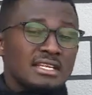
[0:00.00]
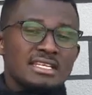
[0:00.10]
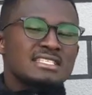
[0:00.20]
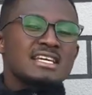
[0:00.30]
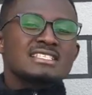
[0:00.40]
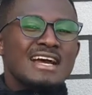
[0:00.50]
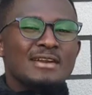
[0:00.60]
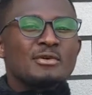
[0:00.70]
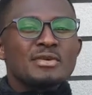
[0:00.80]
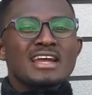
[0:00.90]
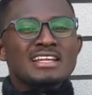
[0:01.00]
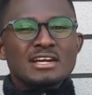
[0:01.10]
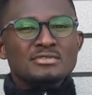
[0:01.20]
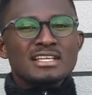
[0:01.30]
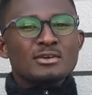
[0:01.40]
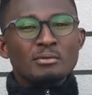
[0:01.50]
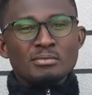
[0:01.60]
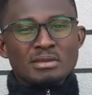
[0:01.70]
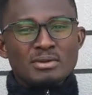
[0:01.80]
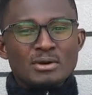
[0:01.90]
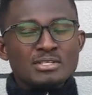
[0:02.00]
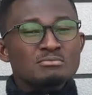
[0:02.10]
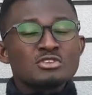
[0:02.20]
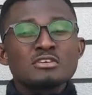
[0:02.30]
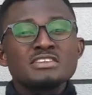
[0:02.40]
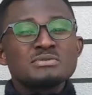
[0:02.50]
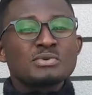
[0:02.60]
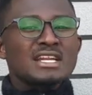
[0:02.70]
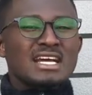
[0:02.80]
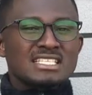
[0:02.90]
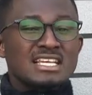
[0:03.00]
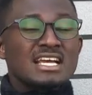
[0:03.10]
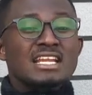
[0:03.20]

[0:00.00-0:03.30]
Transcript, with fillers: These days I know we can't actually complain because most of these products